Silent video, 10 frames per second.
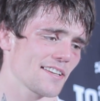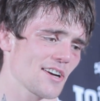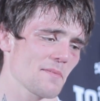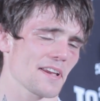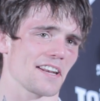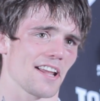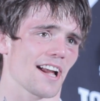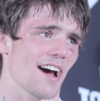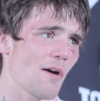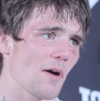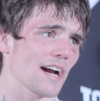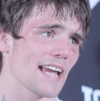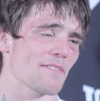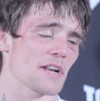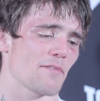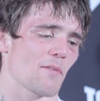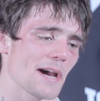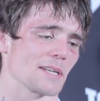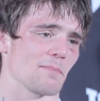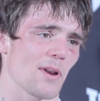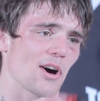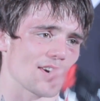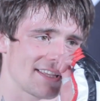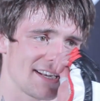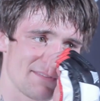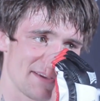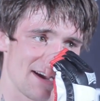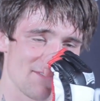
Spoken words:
You know what I mean? Like, I gave enough away on the blog, you know what I mean?